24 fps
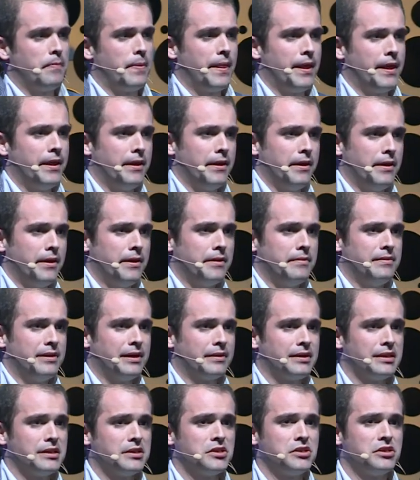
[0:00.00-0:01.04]
that
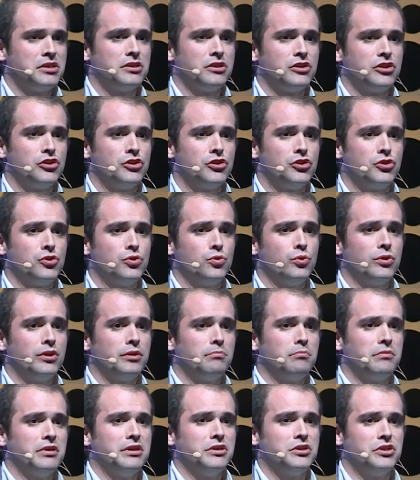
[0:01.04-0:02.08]
is,
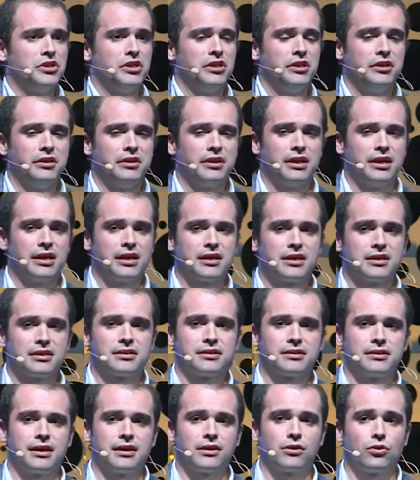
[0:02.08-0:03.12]
shouldn't be seen
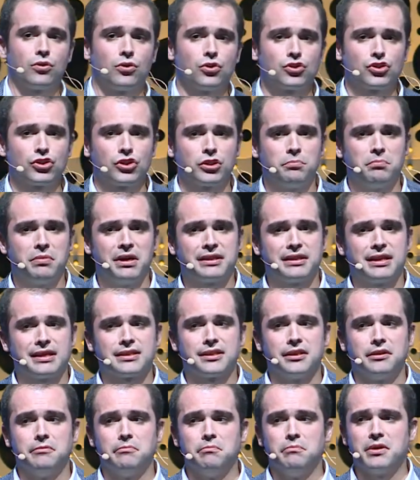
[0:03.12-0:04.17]
as a cost, but as
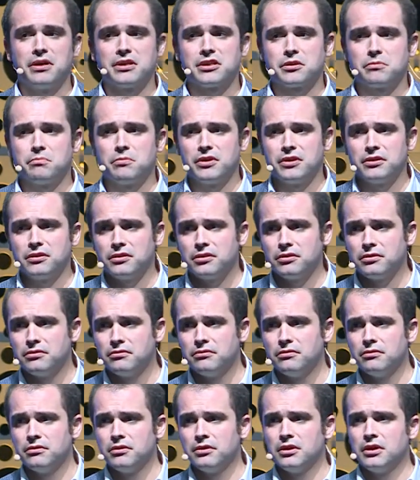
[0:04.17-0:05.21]
an investment.
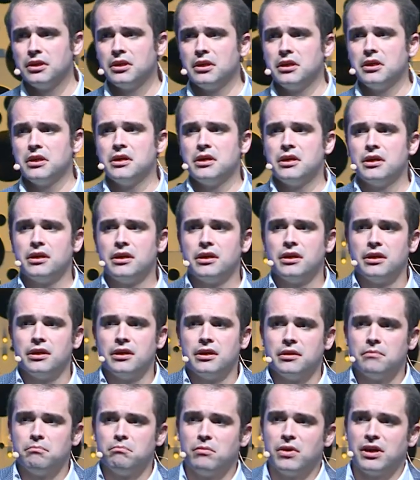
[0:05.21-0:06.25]

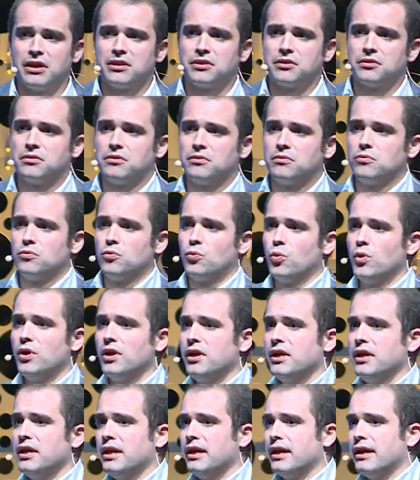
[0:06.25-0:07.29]
But
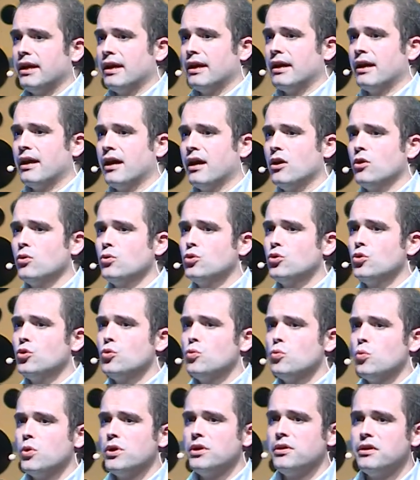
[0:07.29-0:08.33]
really, how do
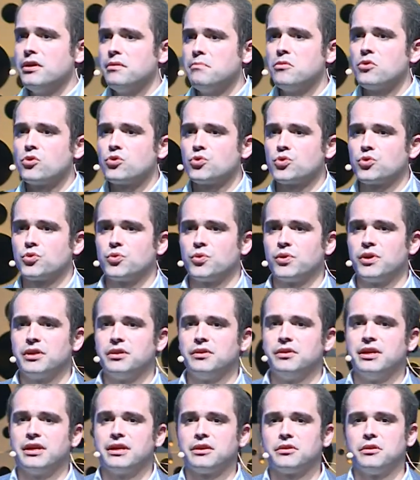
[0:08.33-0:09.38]
we demonstrate
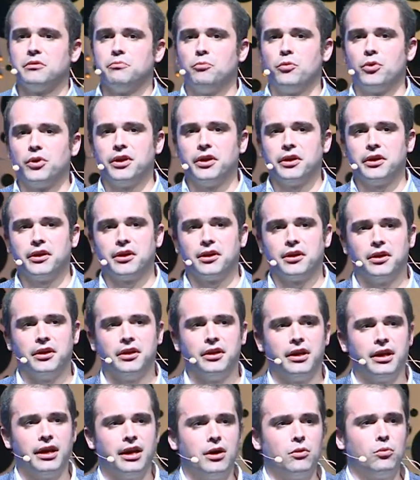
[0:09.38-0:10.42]
that empirically?
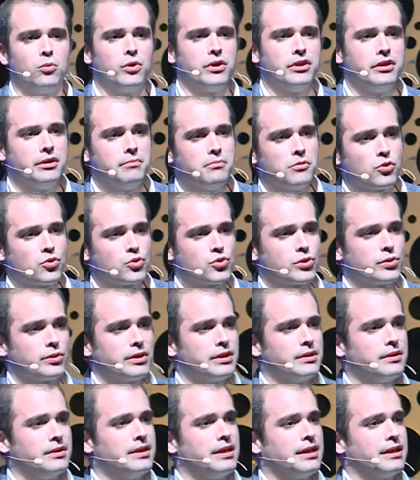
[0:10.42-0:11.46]
How we
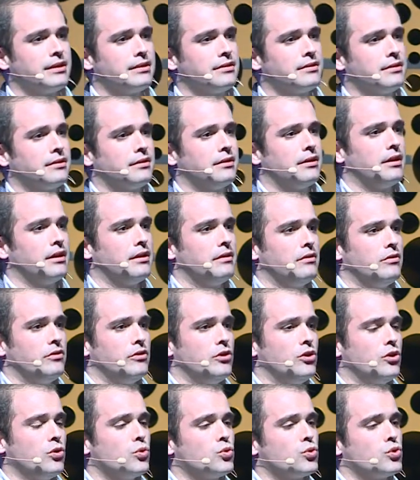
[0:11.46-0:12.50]
demonstrate that
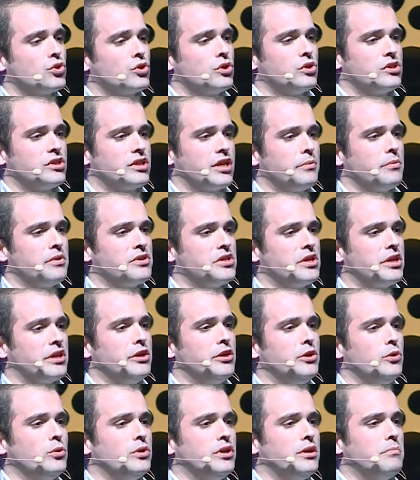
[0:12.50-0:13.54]
those
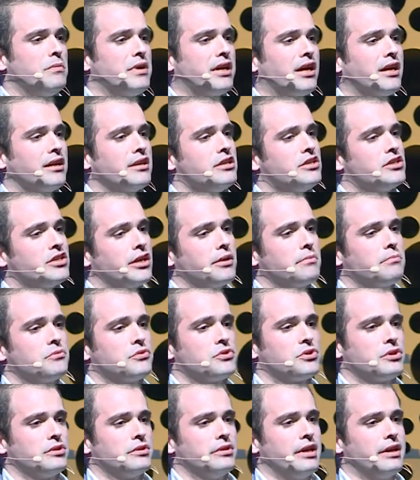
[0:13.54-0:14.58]
cybersecurity
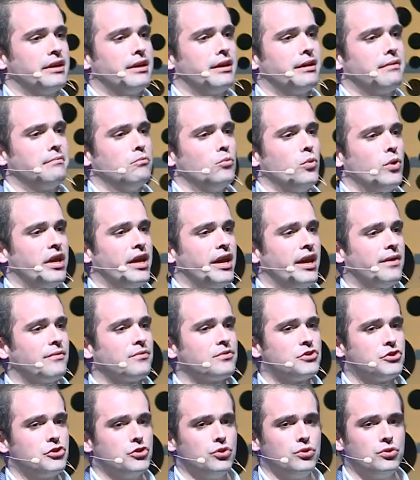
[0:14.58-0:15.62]
mechanisms that we have
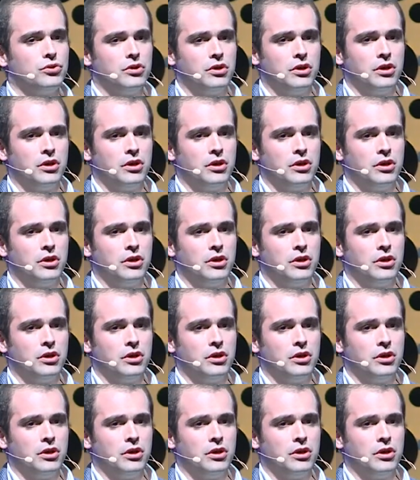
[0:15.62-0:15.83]
to